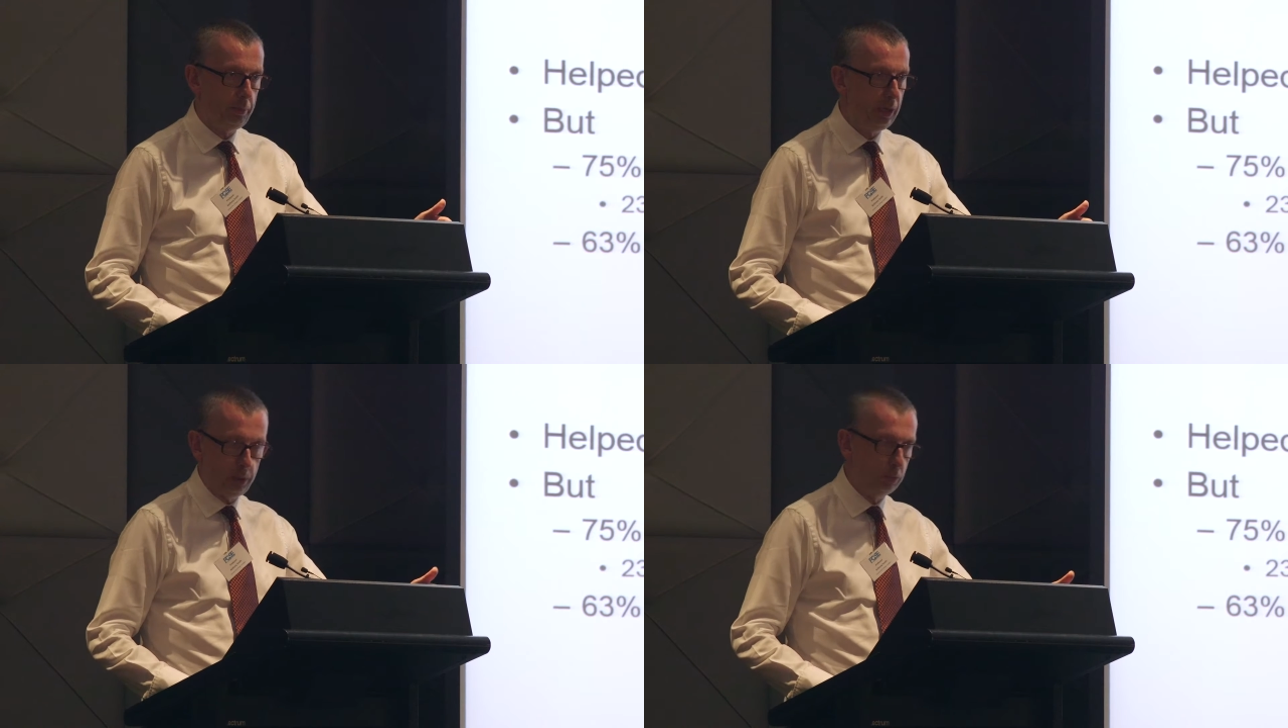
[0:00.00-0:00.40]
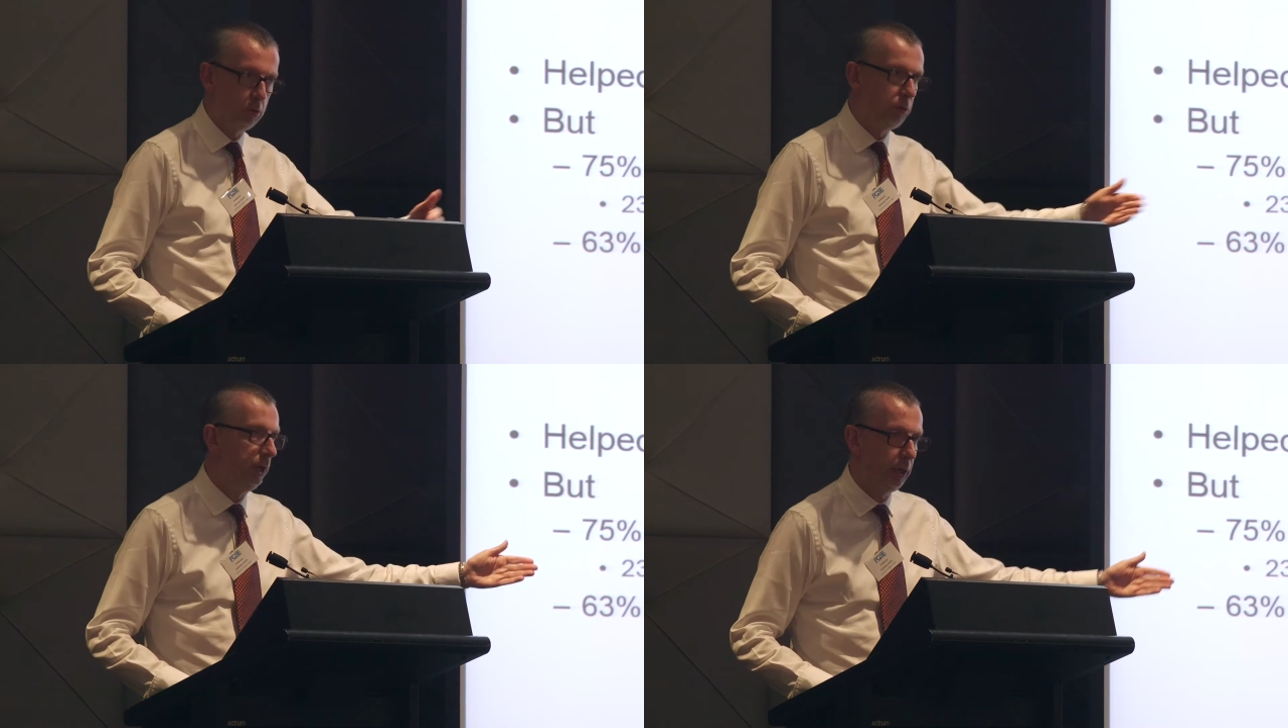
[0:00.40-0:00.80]
the people who
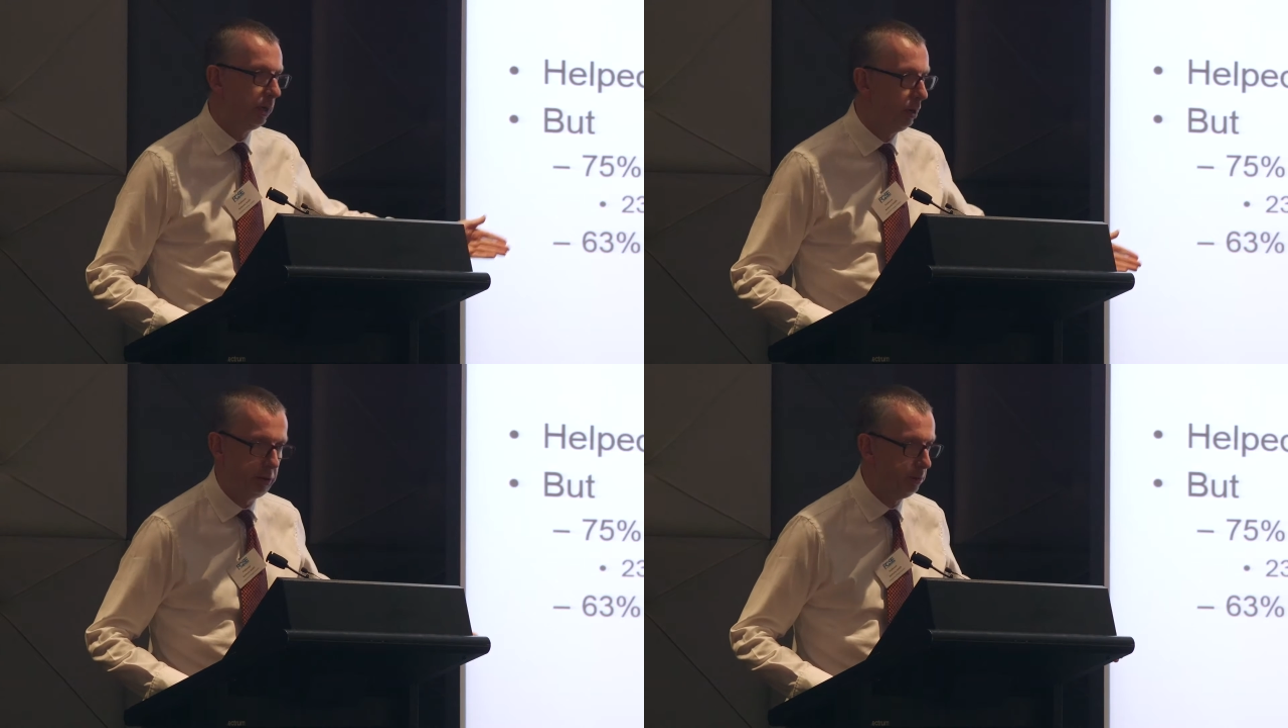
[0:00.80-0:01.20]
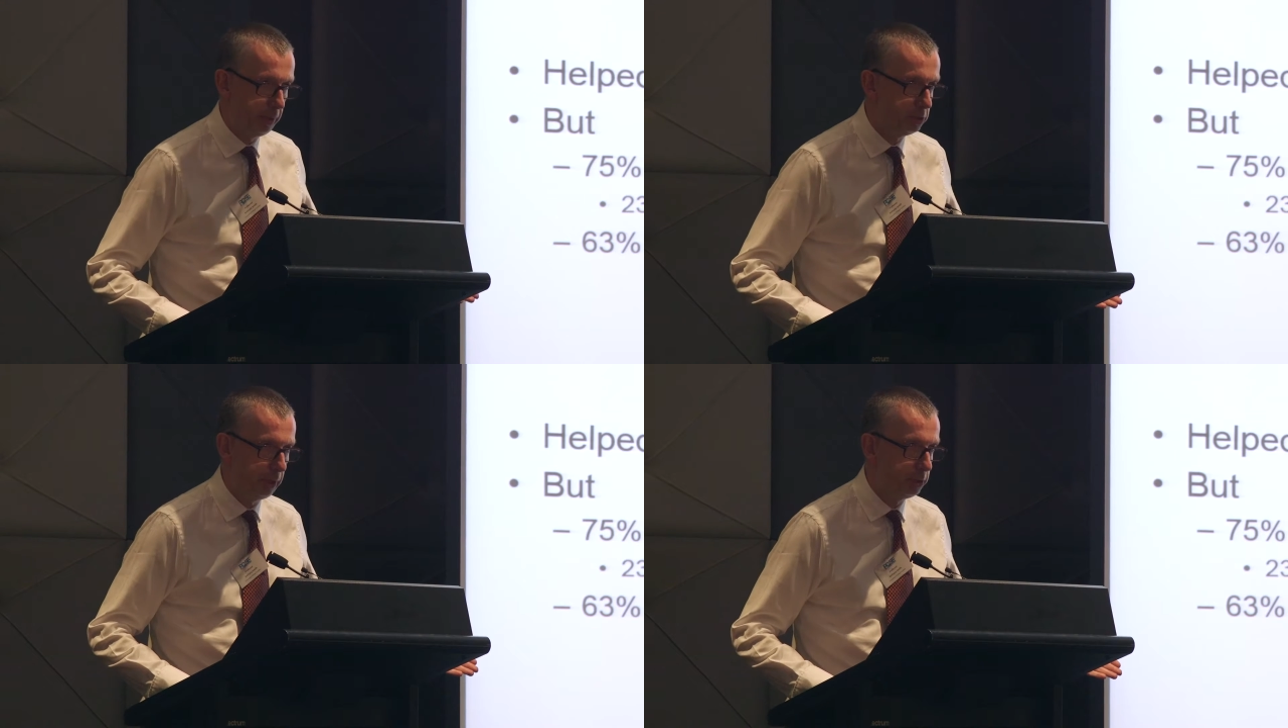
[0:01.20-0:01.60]
are already going to go on to
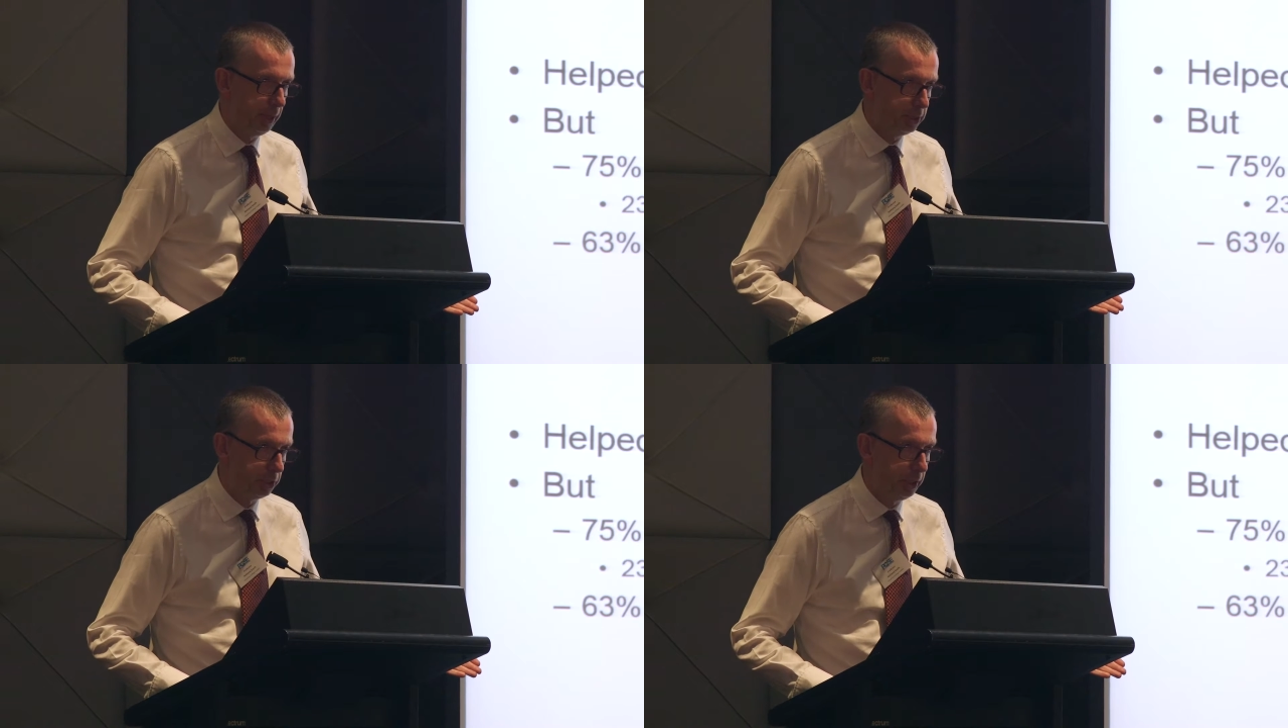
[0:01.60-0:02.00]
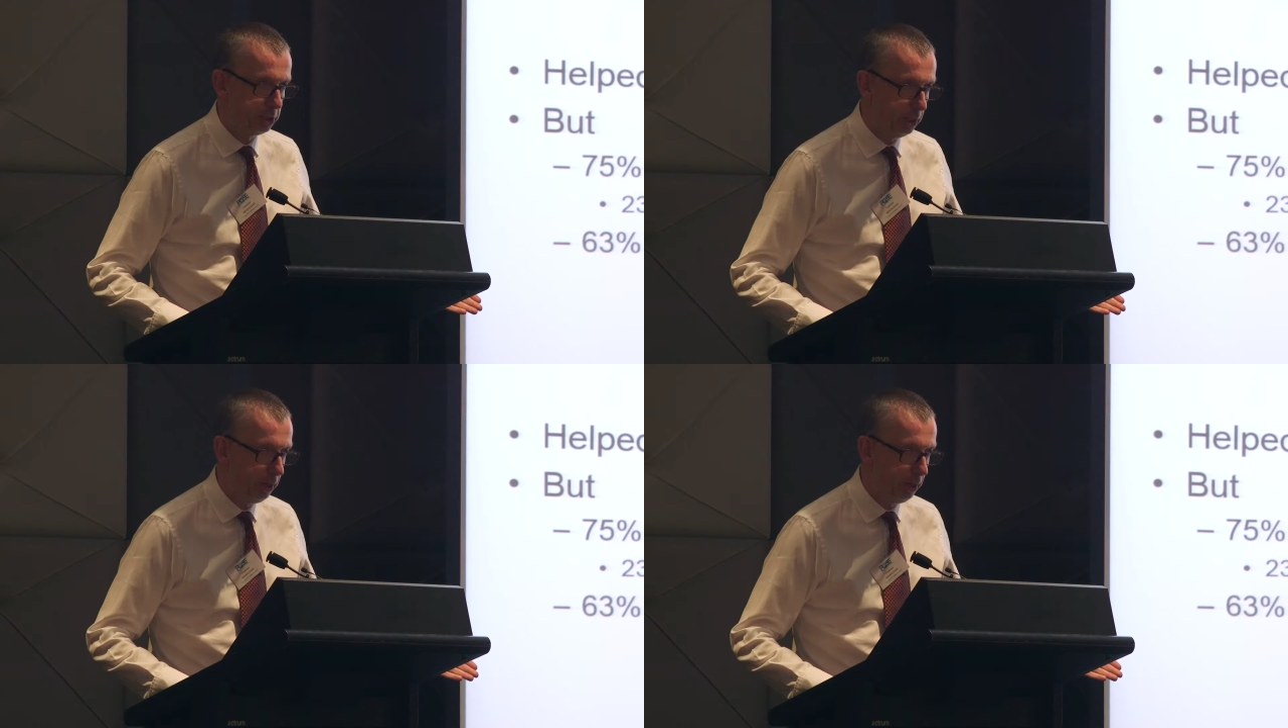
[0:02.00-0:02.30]
postgraduate education